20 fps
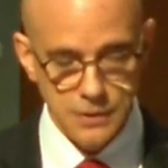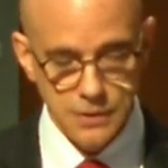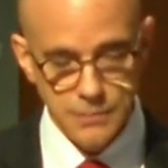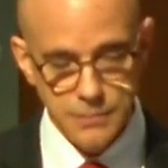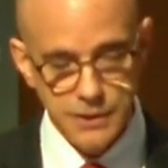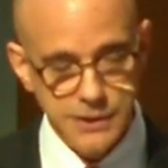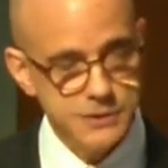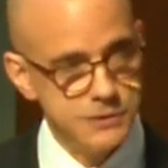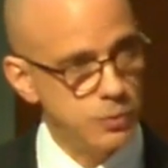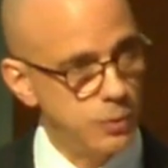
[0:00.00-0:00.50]

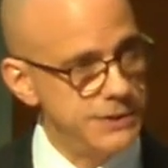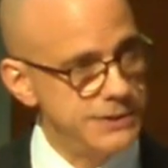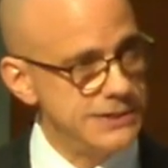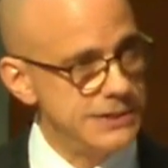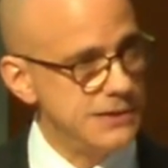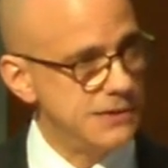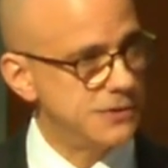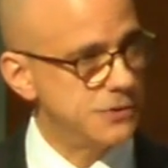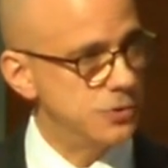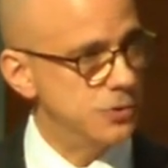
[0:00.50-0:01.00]
By
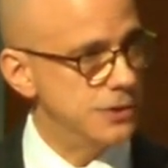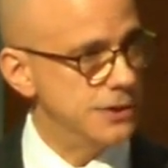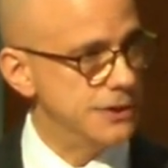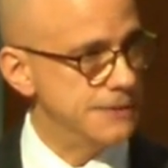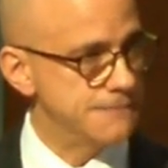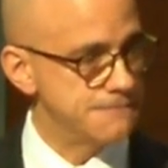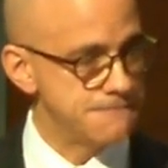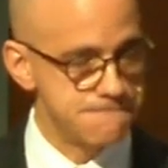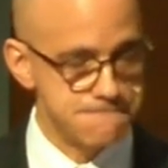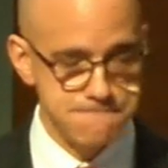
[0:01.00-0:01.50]
2030,
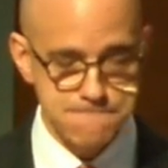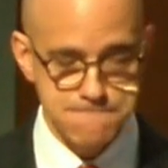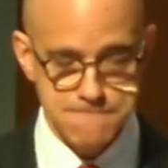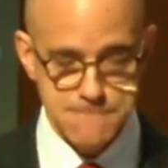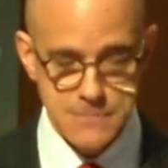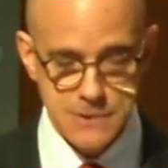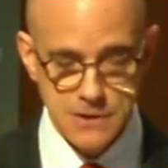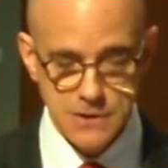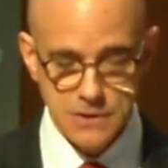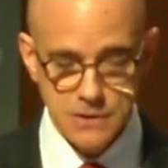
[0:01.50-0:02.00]

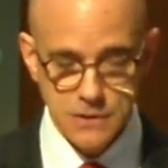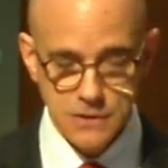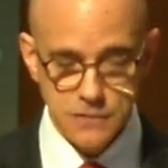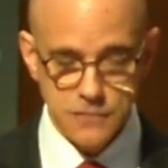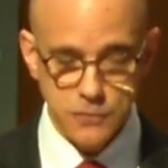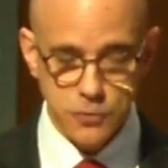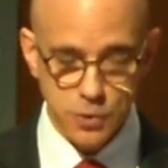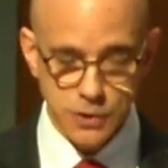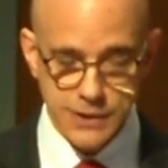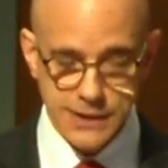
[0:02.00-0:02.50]

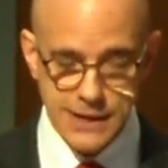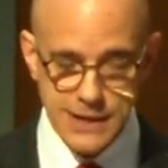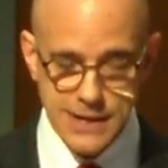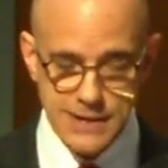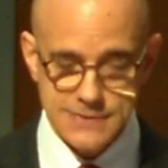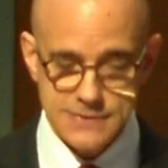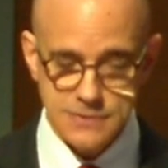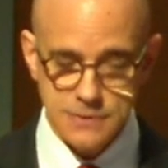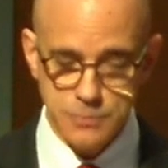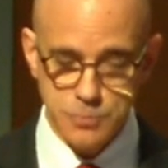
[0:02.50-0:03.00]

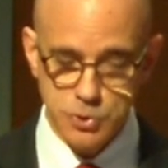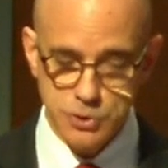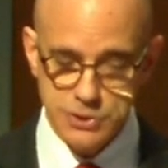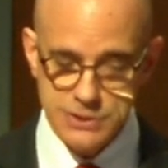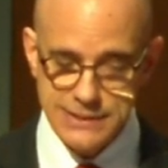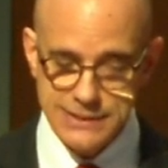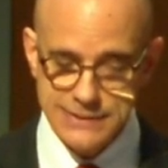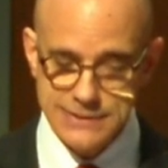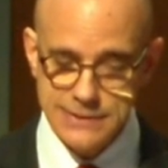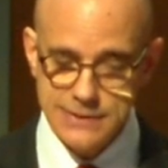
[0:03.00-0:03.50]
forecasts are
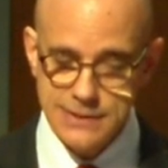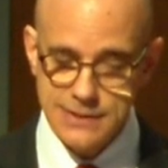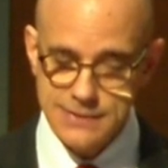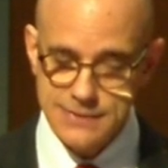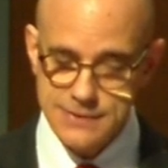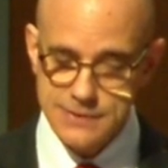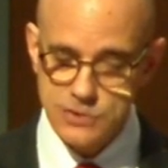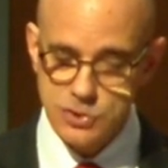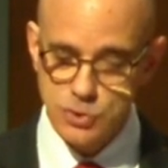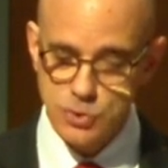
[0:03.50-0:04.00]
predicting that
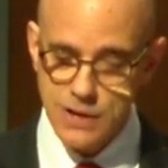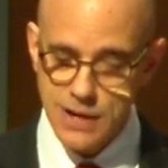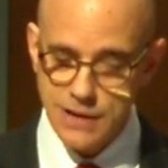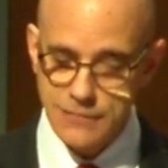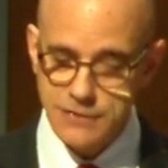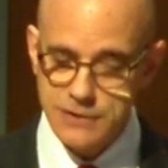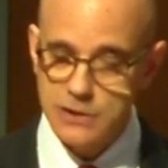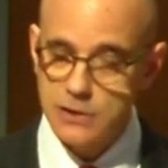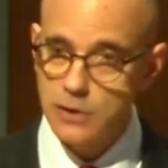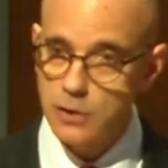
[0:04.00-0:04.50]
this
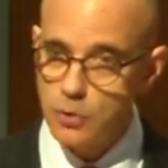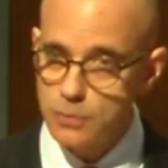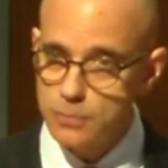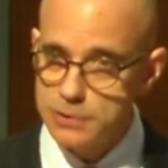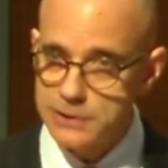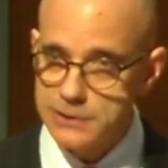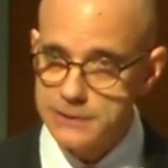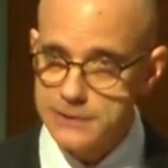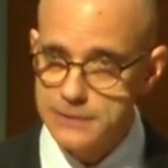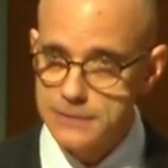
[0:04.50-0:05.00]
traffic
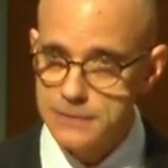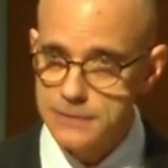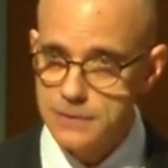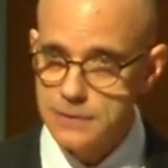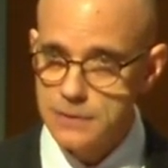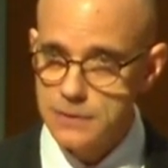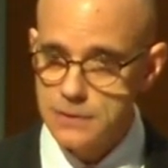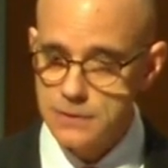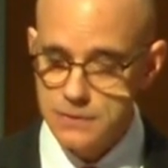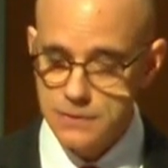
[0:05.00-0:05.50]
globally
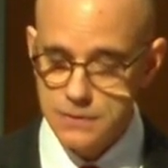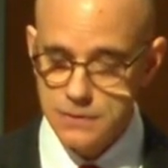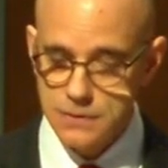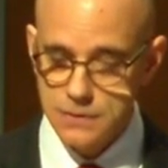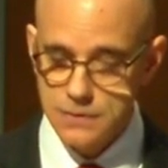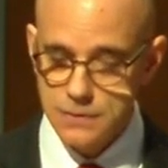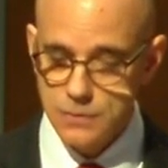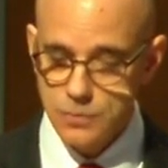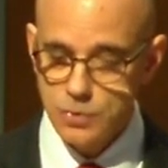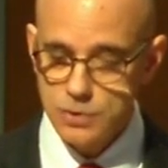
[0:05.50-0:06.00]

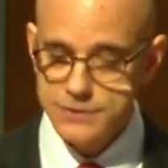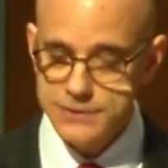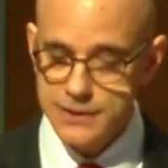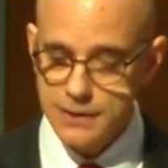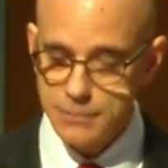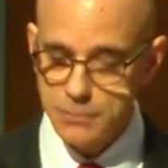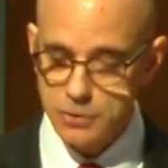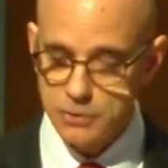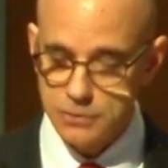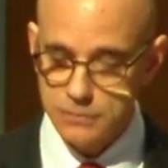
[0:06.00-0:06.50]
will
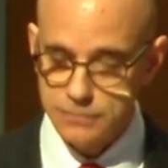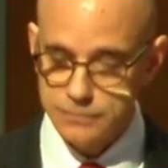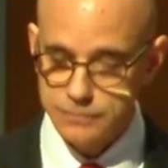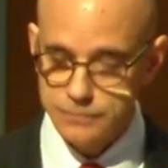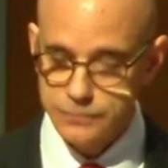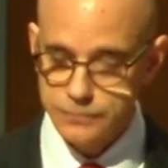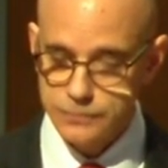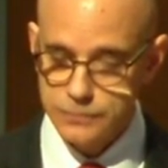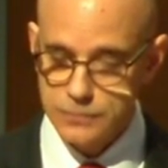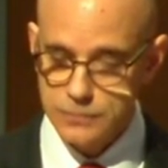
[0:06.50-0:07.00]
double,
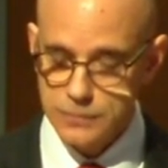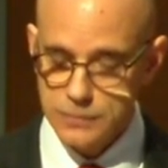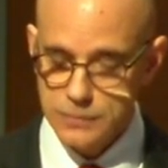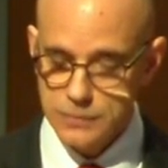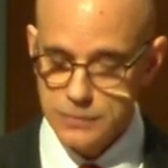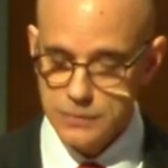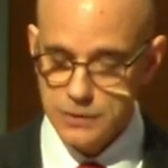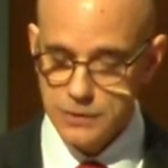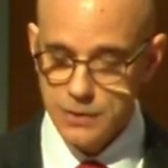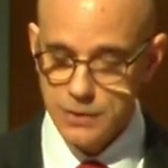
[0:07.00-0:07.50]

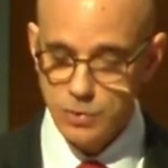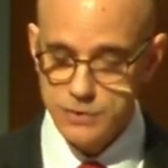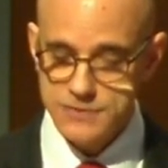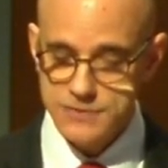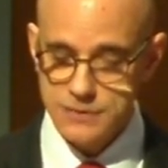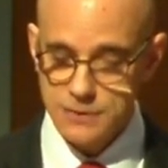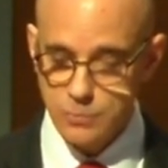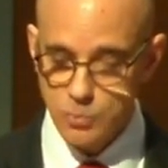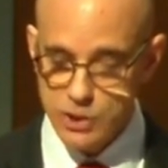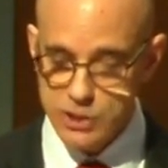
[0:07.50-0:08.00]
and with
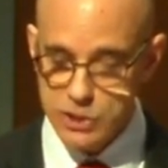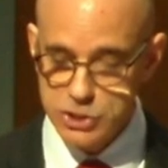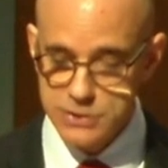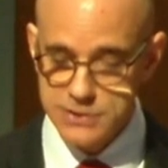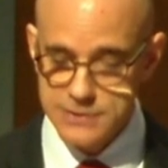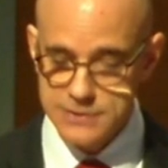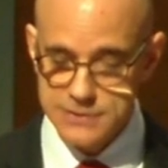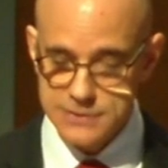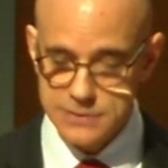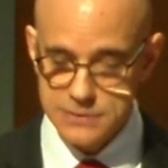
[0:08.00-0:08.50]
some
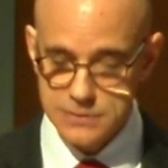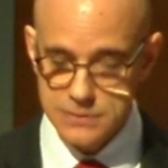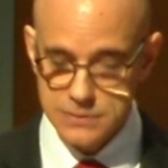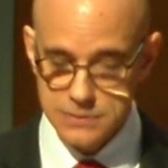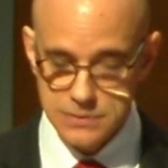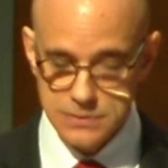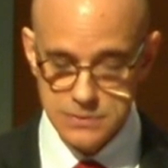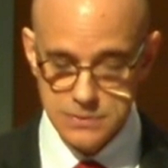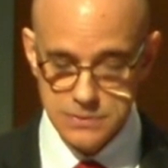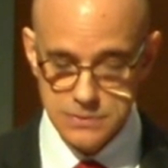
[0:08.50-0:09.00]
regions,
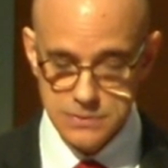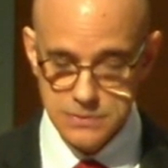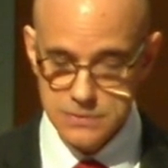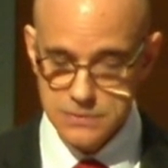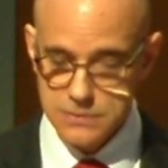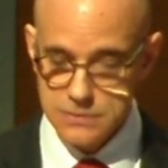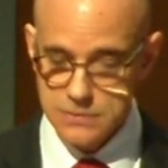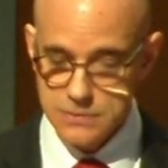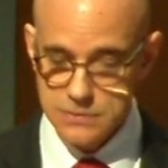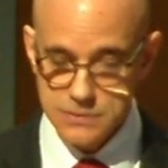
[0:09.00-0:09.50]

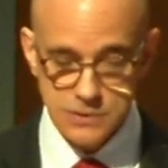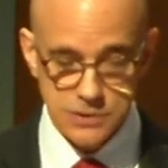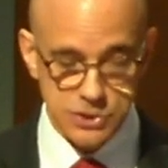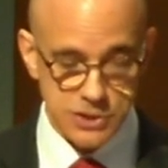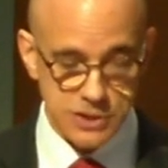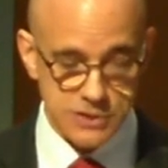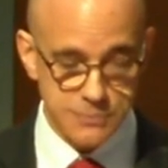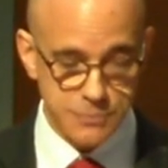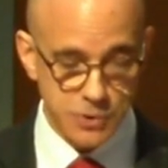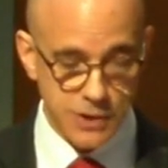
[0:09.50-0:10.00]
such
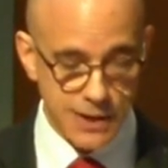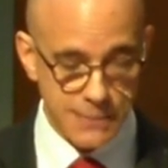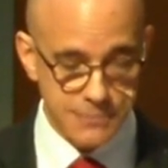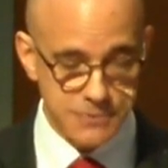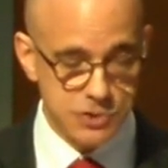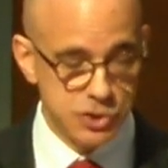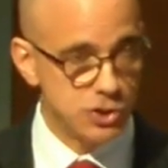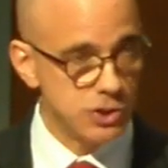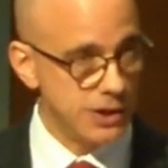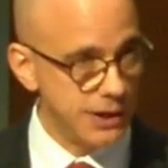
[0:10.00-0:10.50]
as
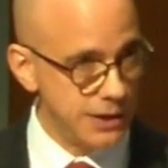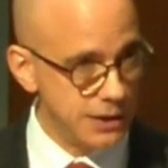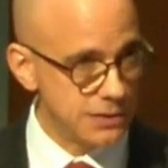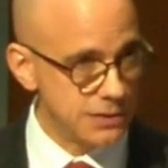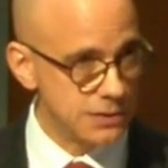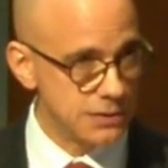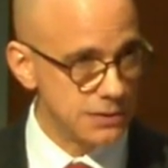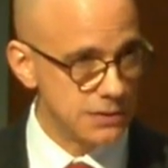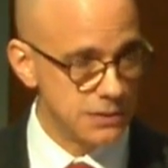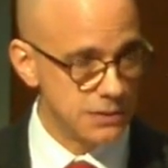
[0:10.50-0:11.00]
perhaps China,
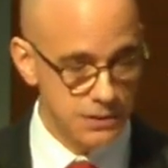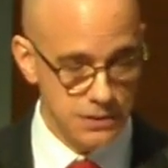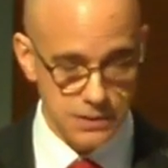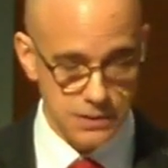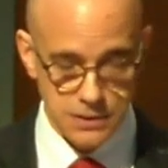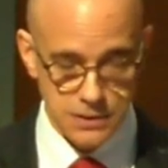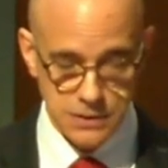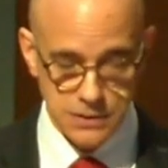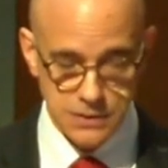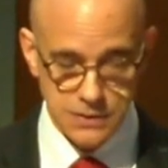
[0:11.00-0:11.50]

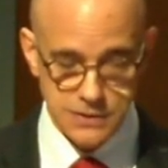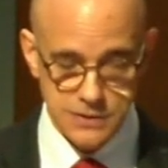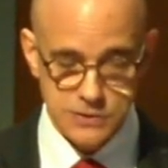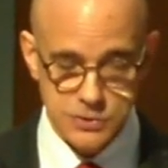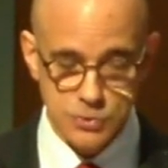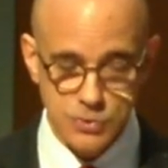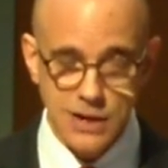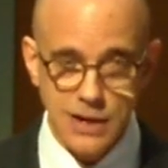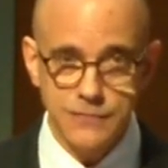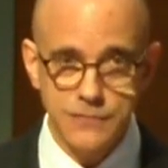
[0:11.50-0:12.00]
this
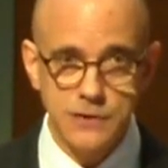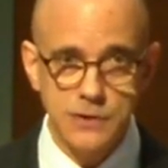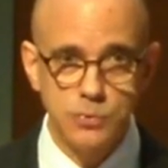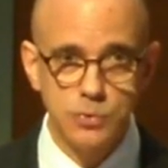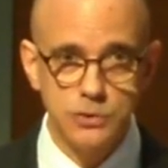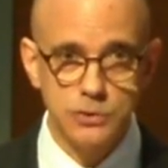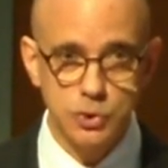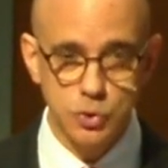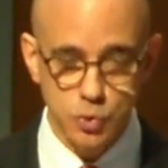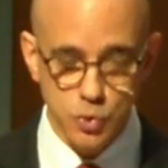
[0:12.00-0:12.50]
traffic
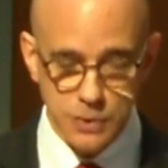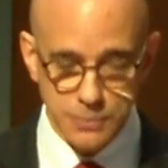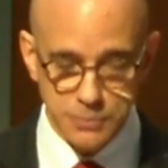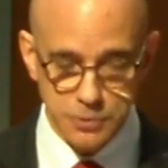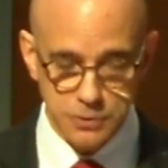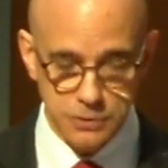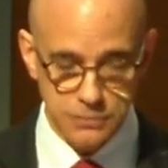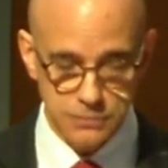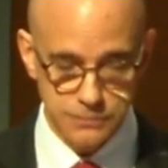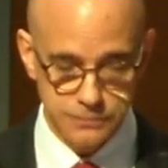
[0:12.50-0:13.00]
will triple.